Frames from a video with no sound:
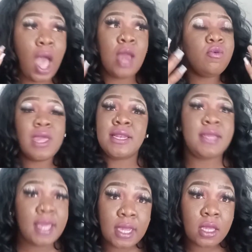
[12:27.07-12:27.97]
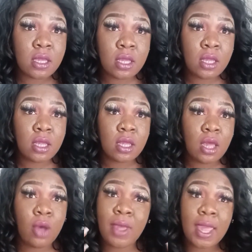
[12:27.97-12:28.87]
don't get dick.
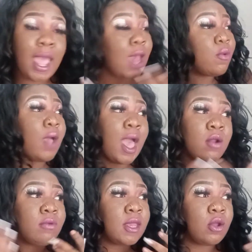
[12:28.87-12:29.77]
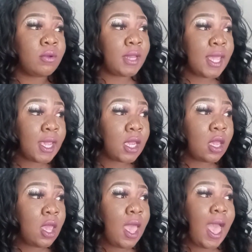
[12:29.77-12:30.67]
Okay, I don't get no
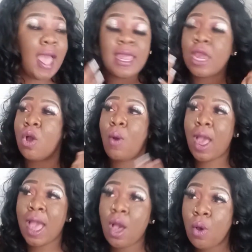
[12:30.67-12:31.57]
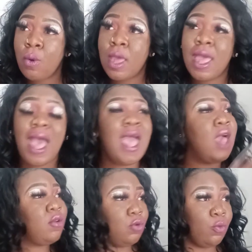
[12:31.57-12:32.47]
dick. I can't go out.
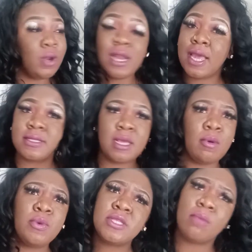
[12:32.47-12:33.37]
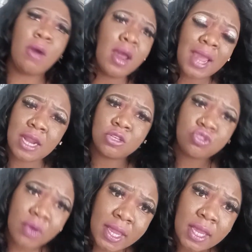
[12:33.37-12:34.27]
I don't know when the last time I went to the bar and got a
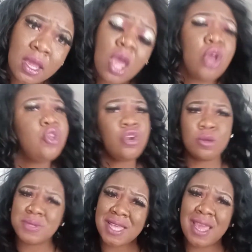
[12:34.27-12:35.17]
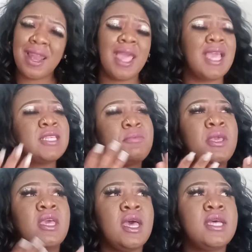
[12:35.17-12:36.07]
drink. You know what I'm saying? Like, it's
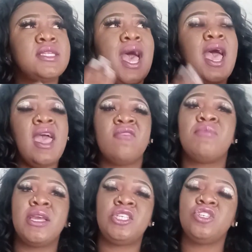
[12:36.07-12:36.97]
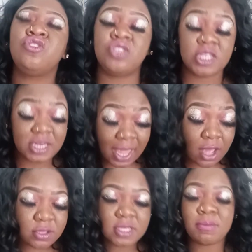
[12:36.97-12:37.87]
because I have my children. And
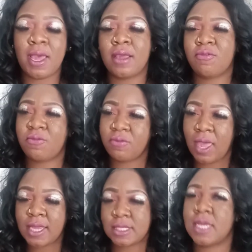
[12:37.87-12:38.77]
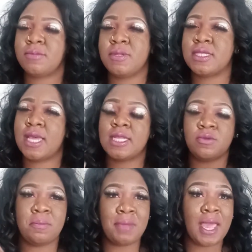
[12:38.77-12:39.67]
now since my ex-husband decided
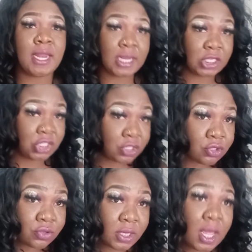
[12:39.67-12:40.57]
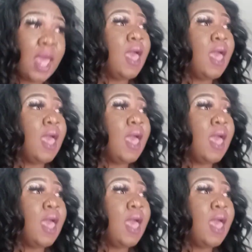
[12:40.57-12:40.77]
to abandon his children